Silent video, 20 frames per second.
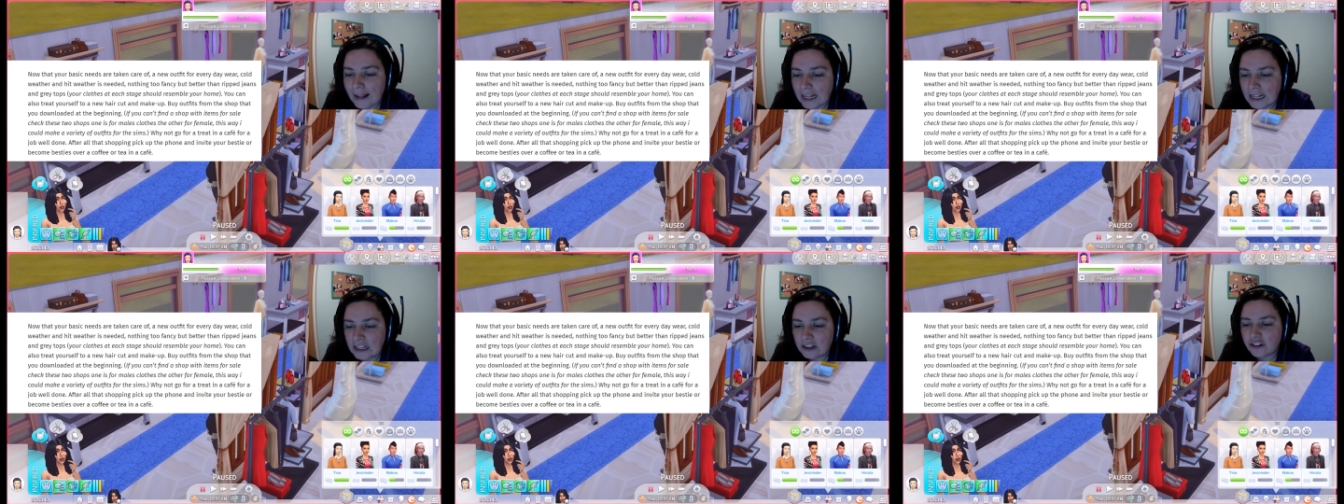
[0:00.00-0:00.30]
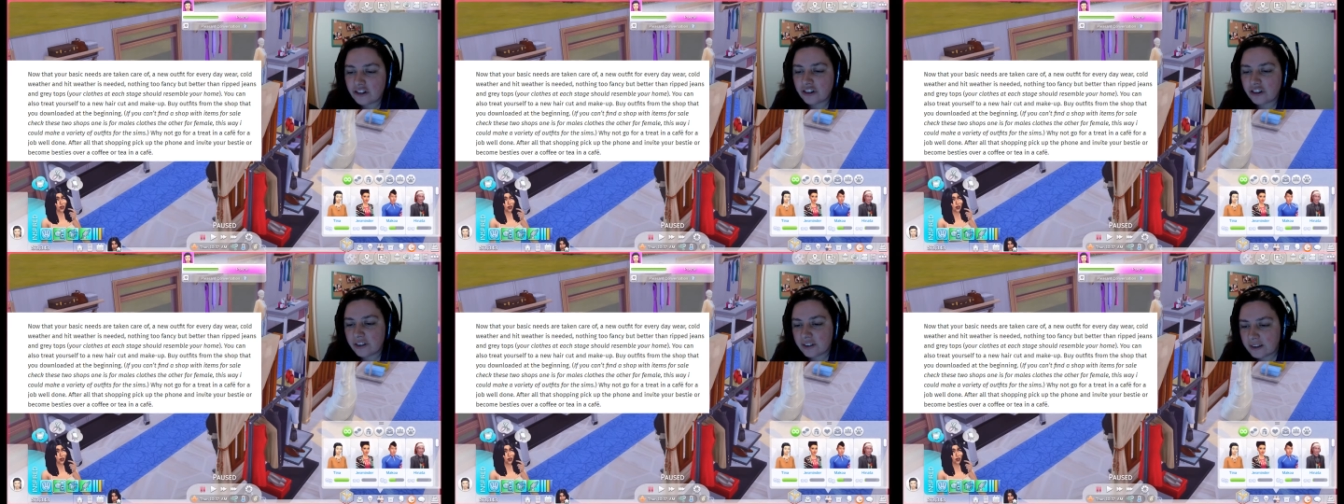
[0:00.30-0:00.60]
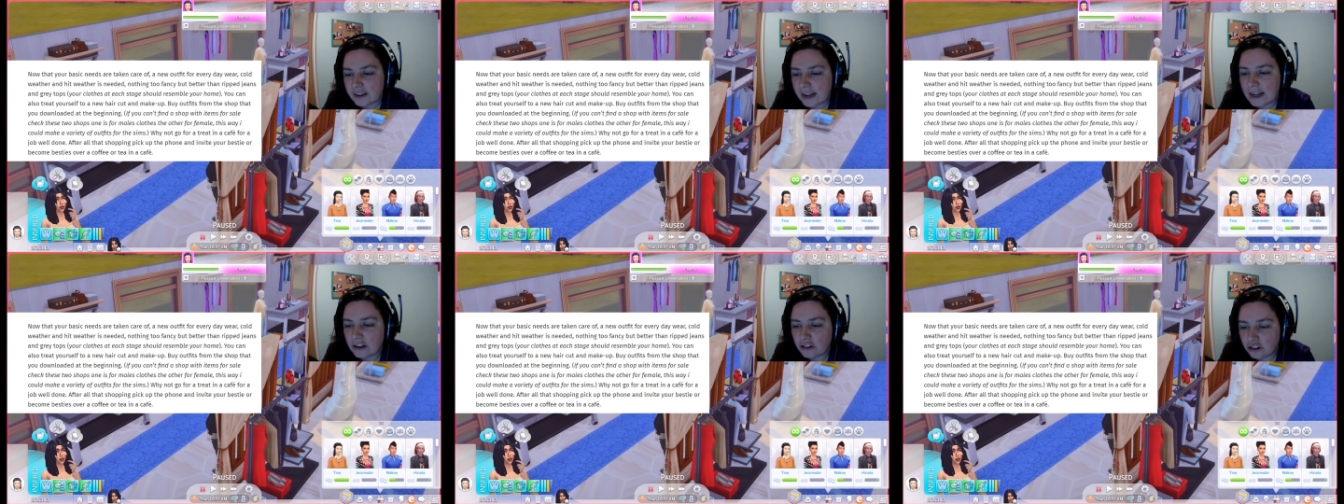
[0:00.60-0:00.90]
each
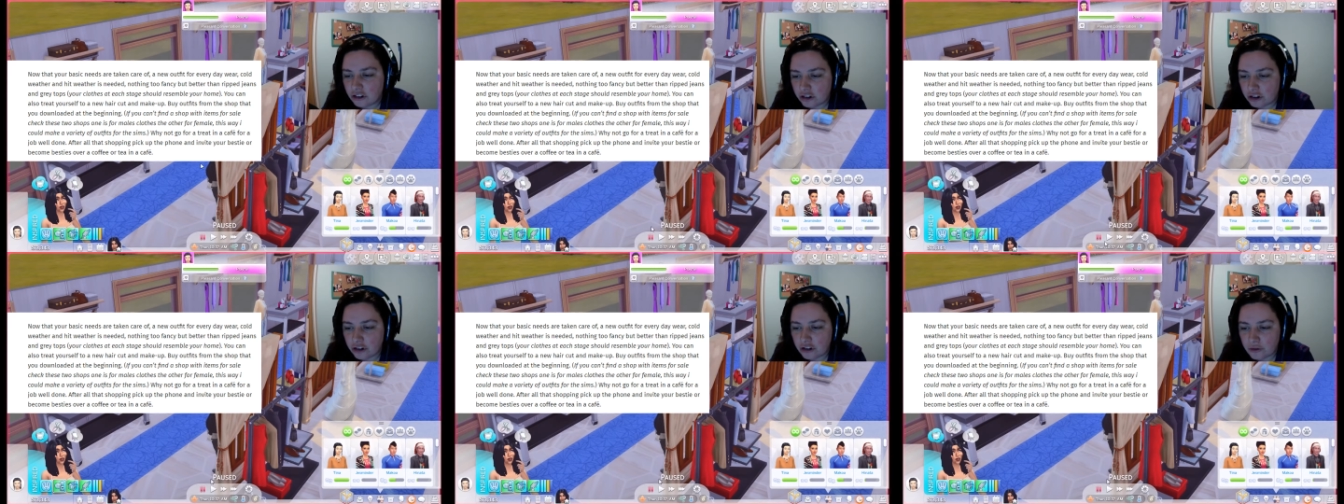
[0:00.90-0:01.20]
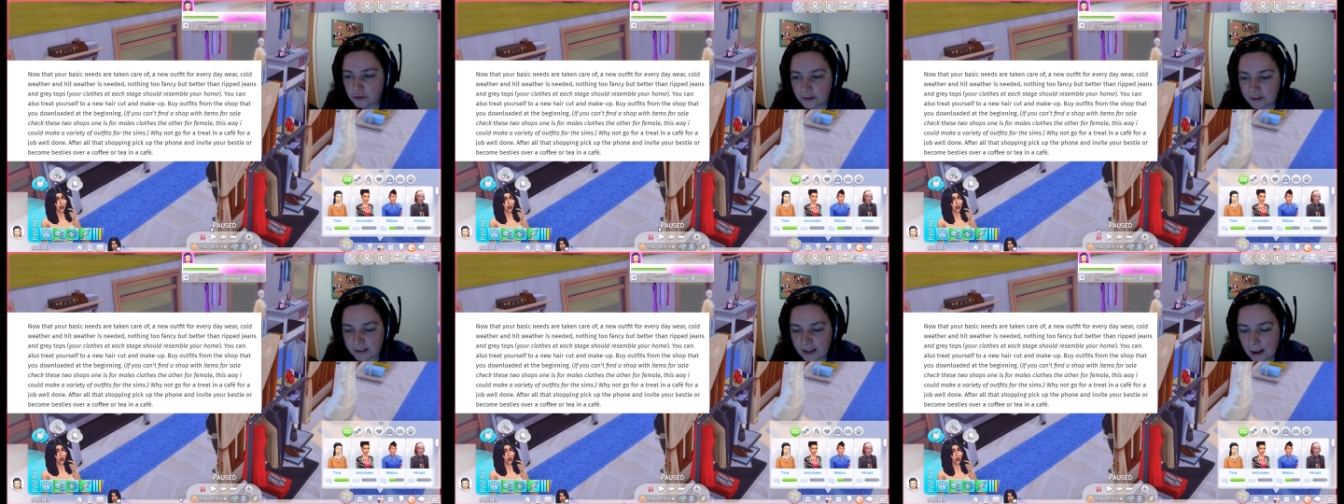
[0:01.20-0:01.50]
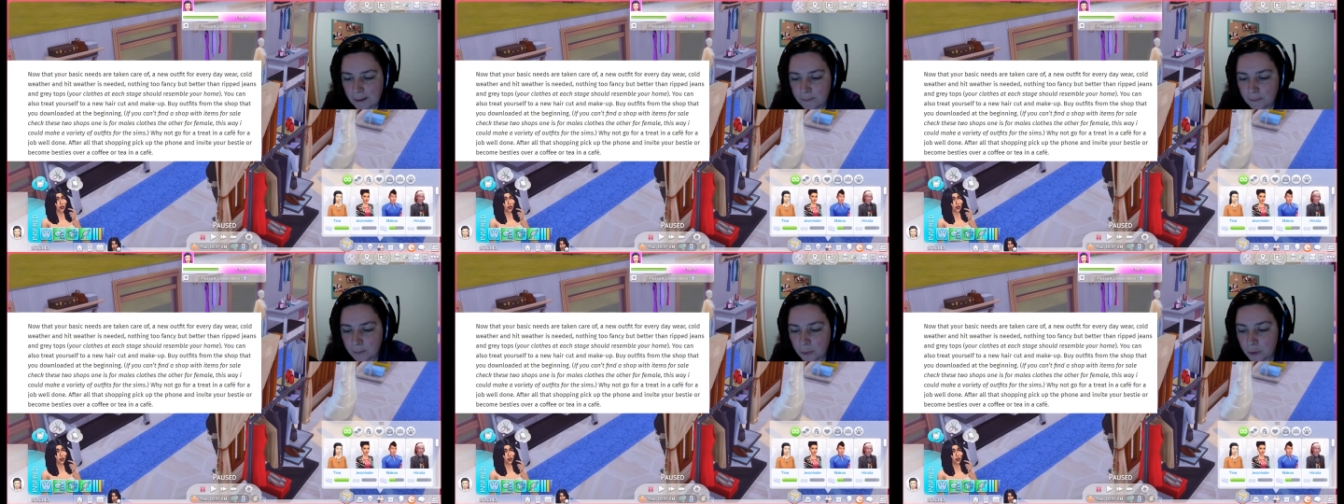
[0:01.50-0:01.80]
stage should
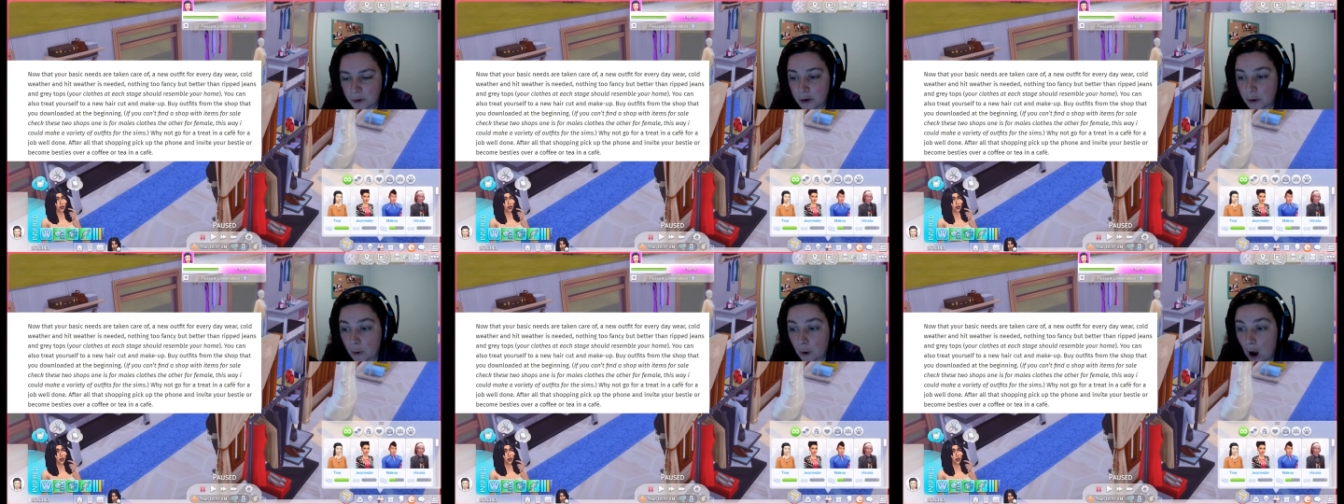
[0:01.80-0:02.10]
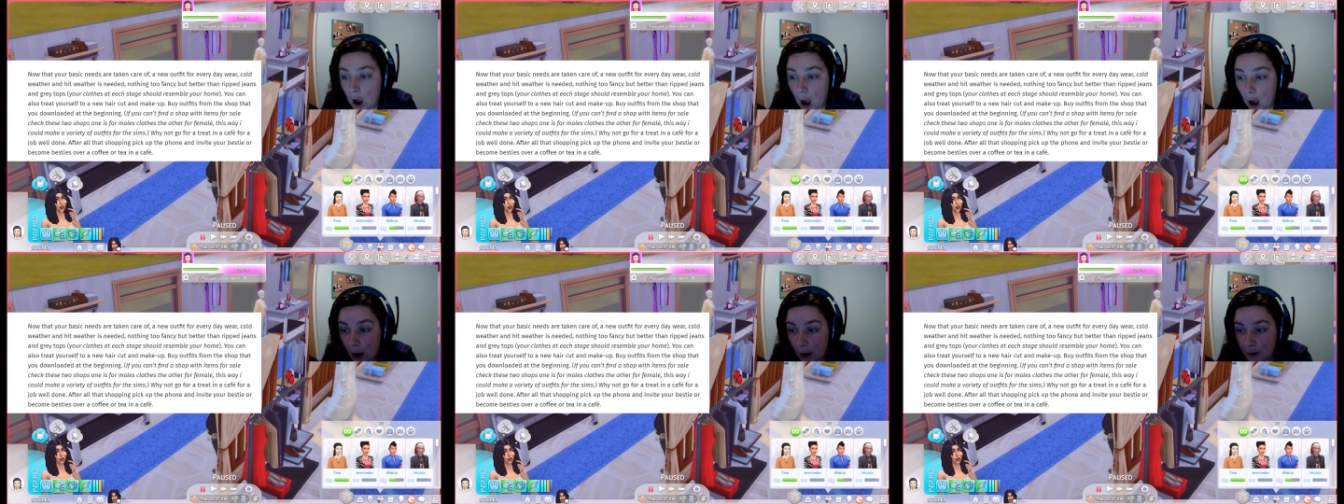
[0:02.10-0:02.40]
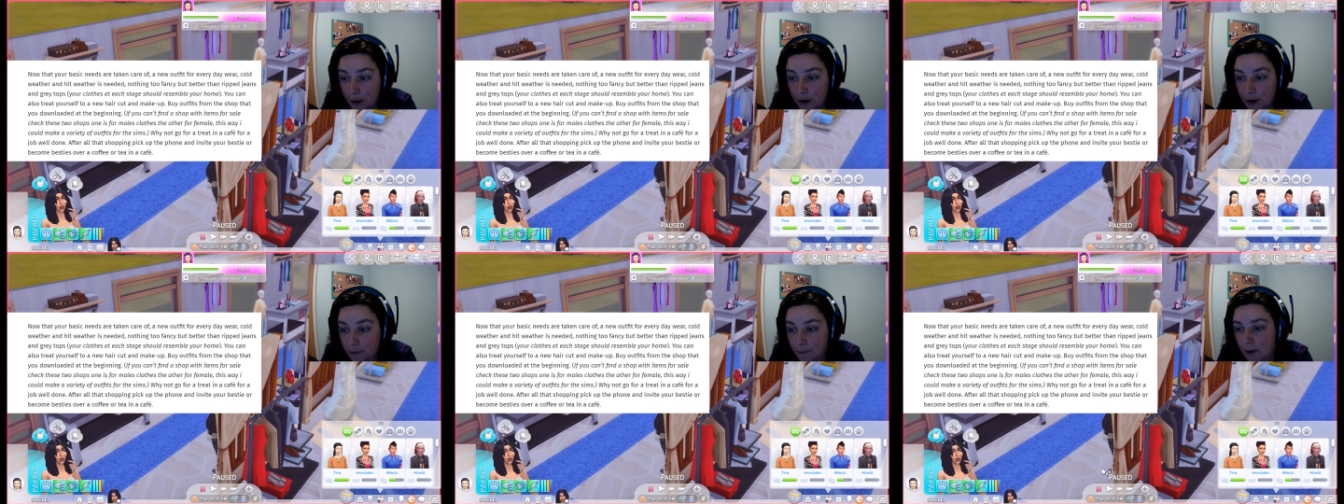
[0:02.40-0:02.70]
resemble your
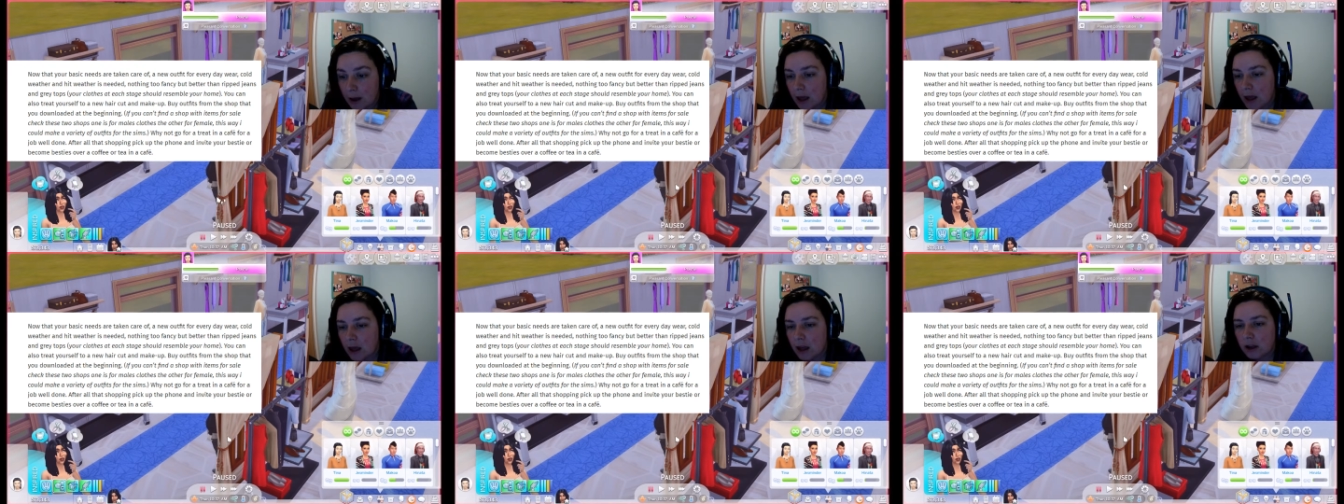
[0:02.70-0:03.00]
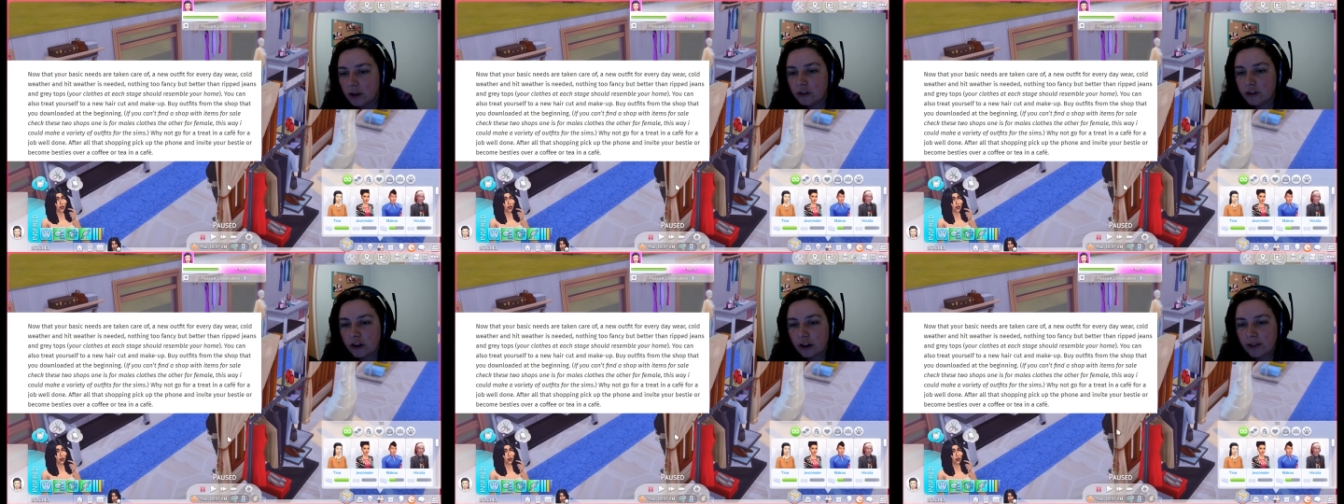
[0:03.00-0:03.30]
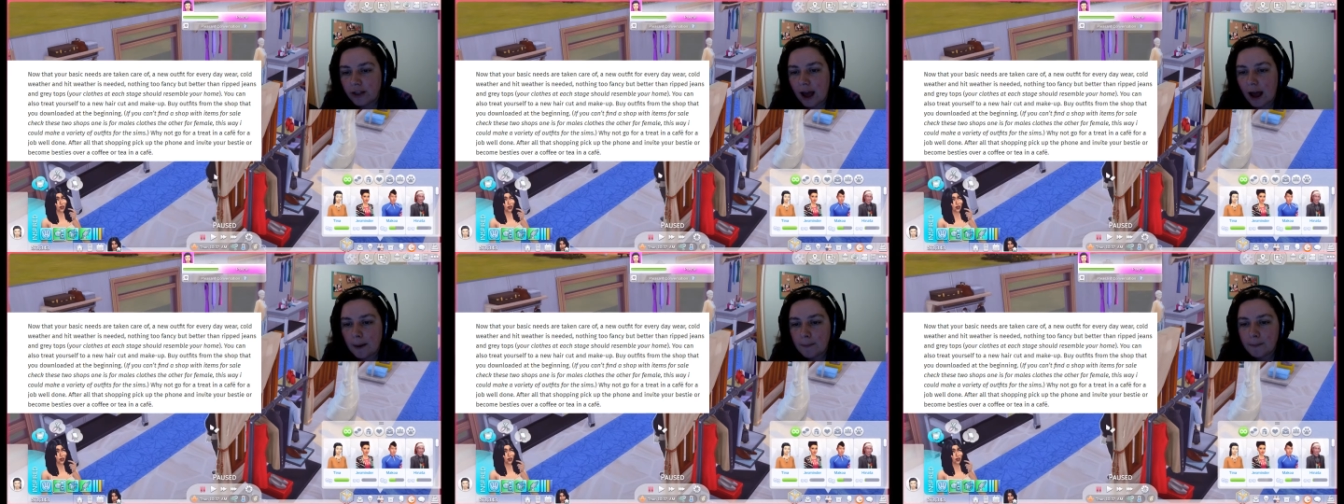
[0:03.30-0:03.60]
home.
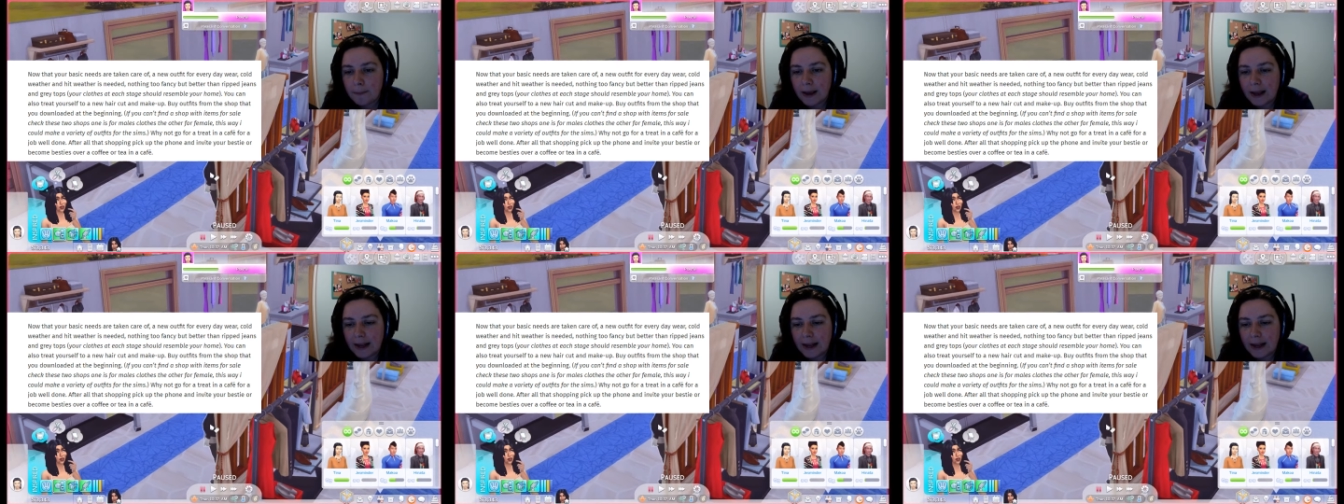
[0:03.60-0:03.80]
So that